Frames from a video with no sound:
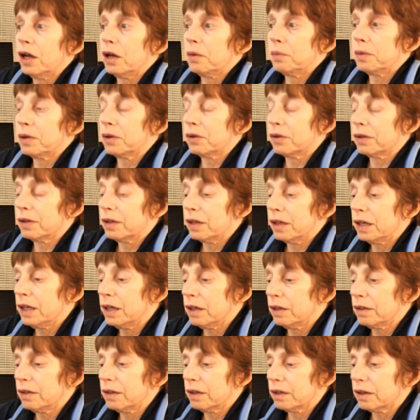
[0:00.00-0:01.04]
because
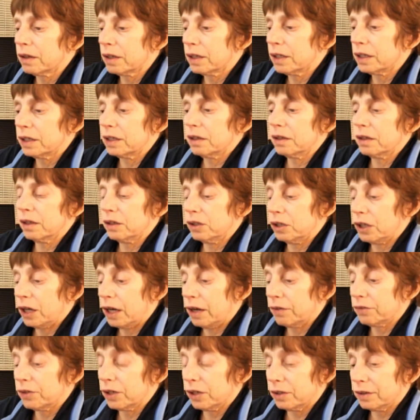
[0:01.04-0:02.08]
here's the thing that you
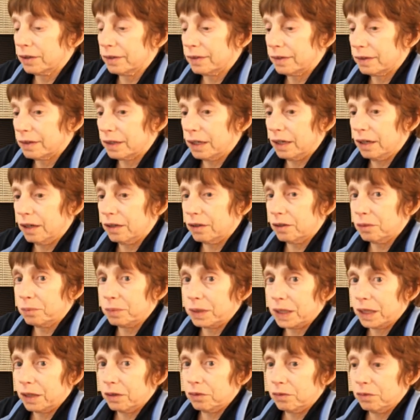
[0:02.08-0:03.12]
have to understand
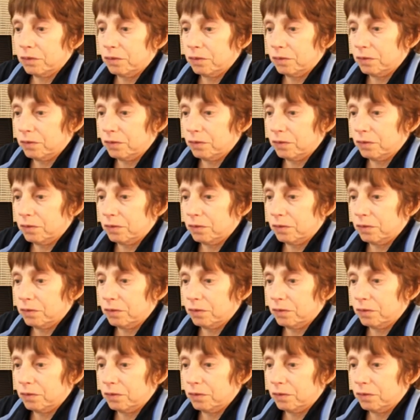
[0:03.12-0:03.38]
about